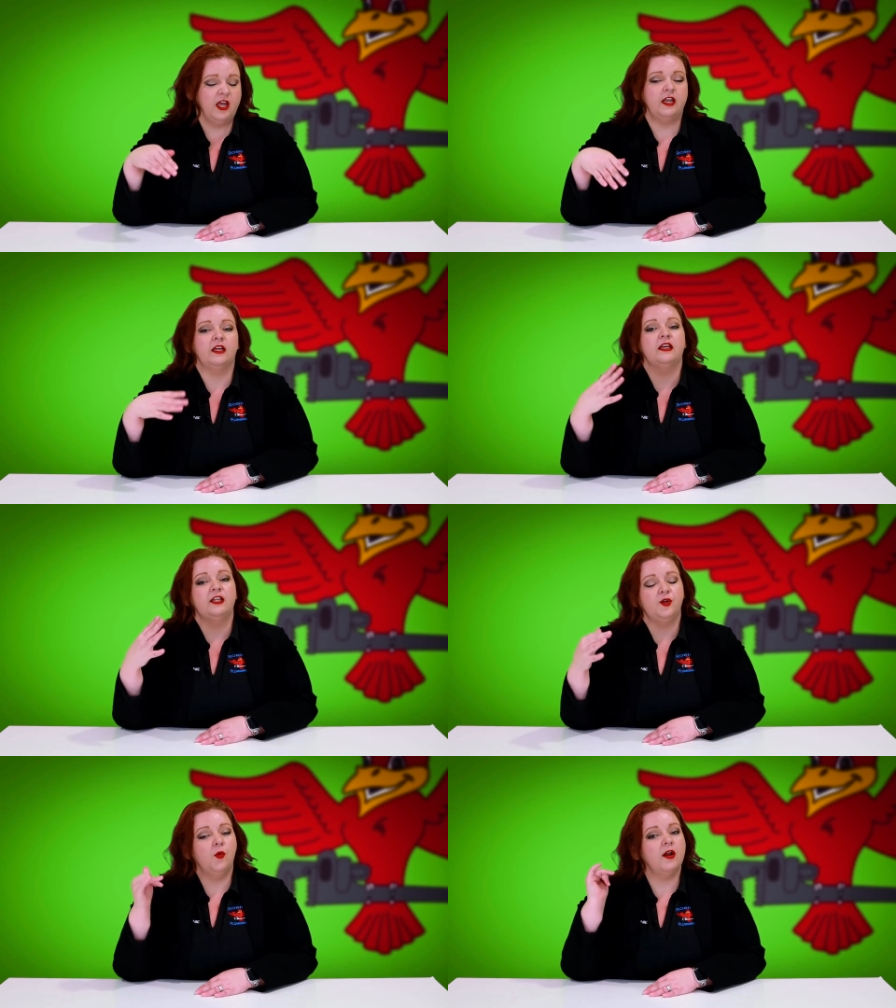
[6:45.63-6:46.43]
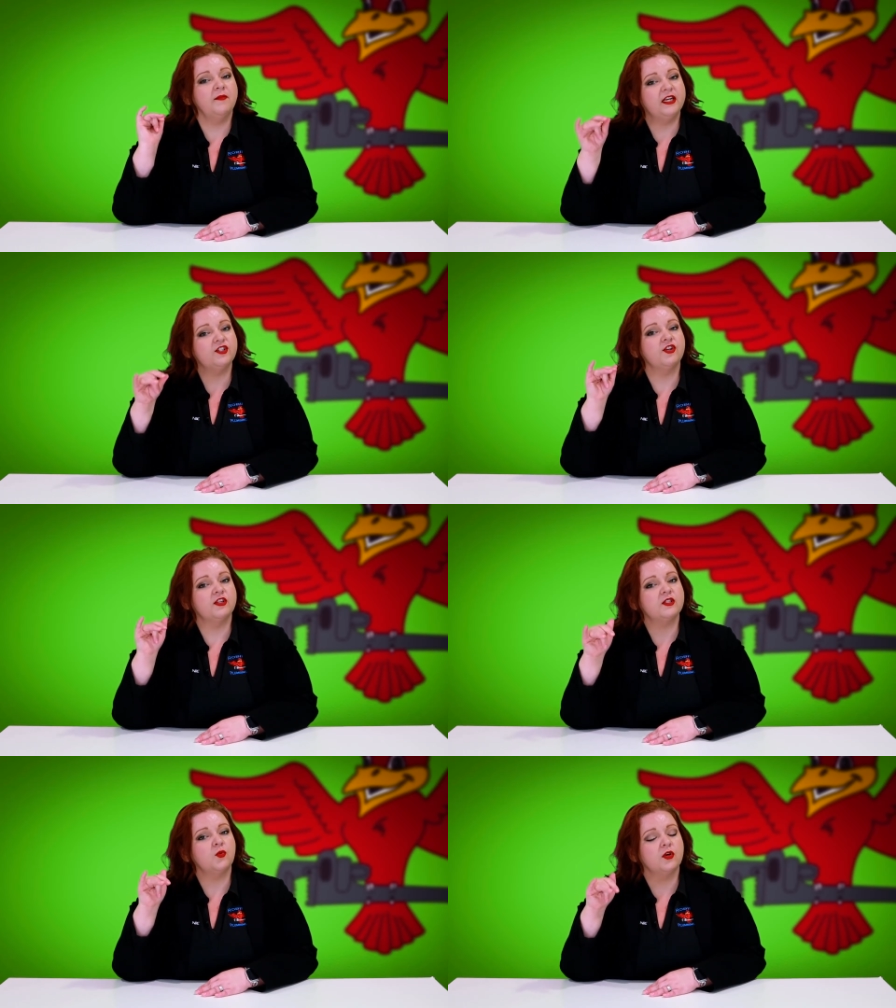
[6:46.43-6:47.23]
And again, you wanna make sure
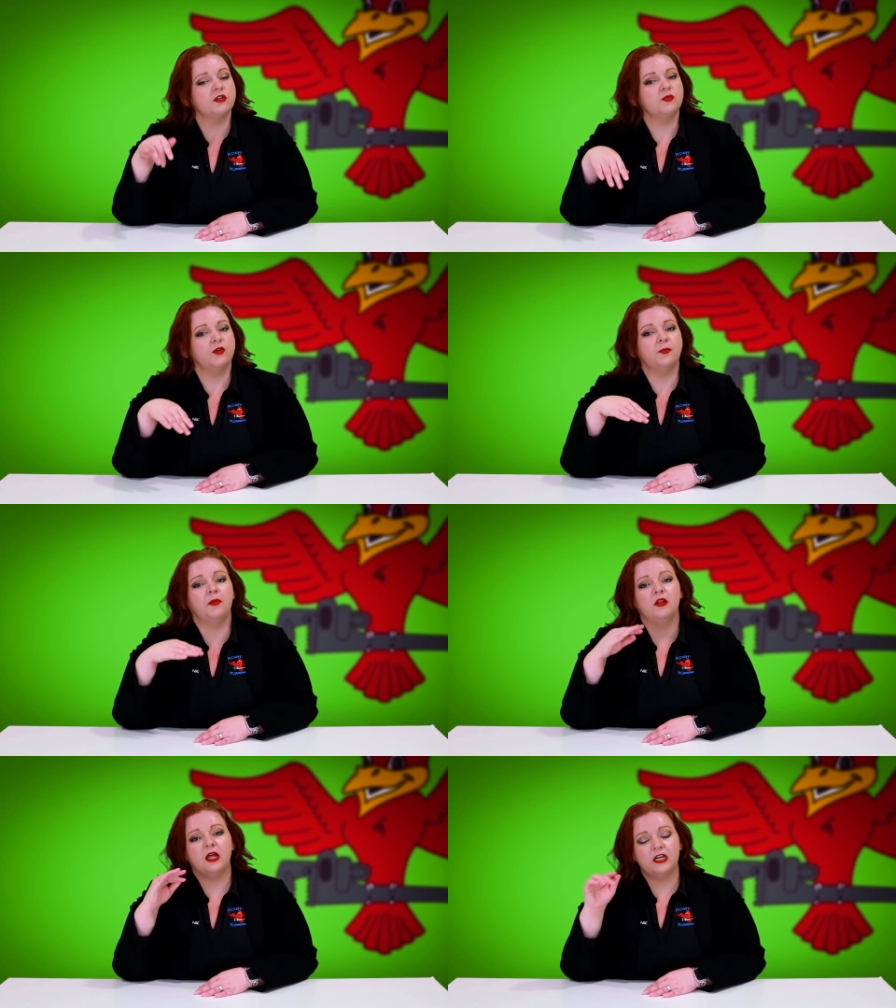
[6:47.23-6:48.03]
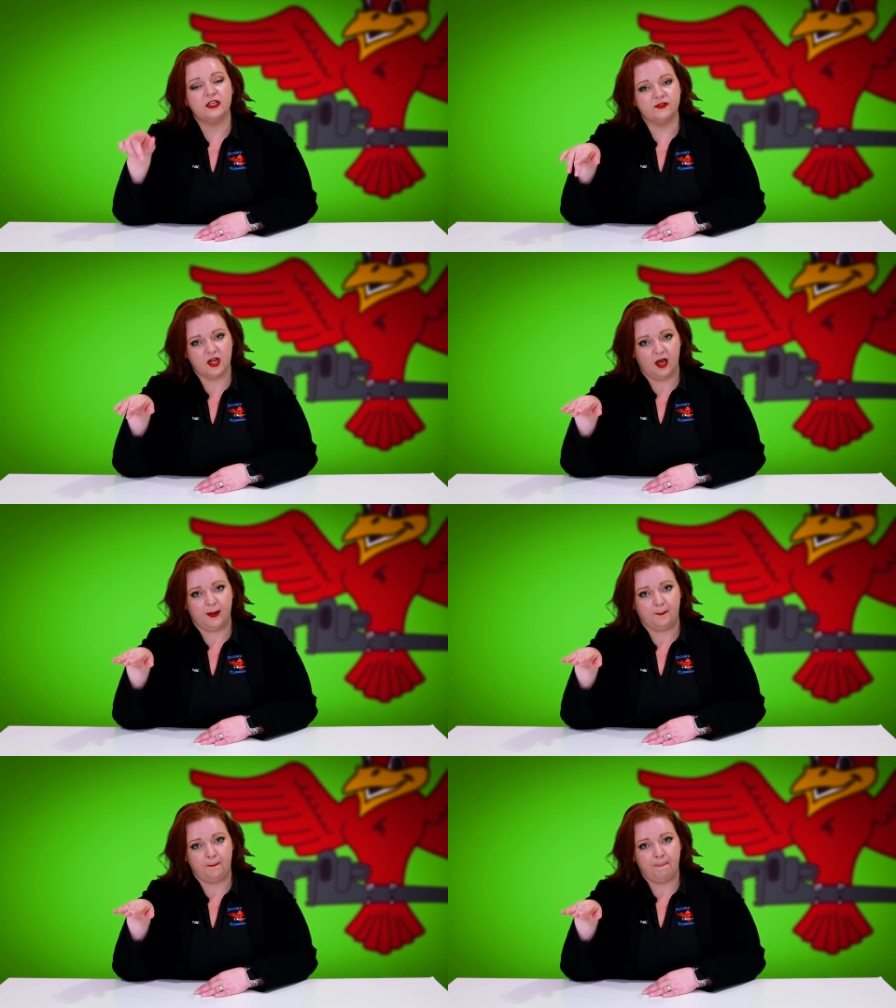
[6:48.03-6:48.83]
this works with plenty of
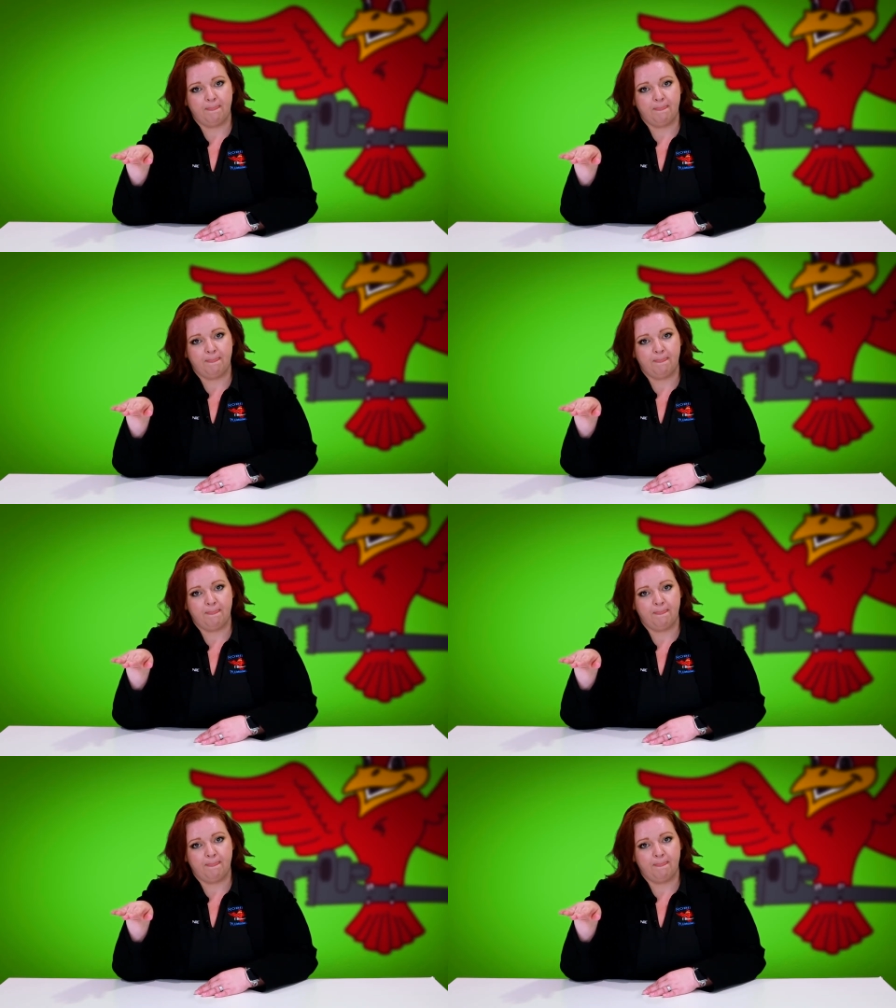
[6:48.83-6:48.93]
time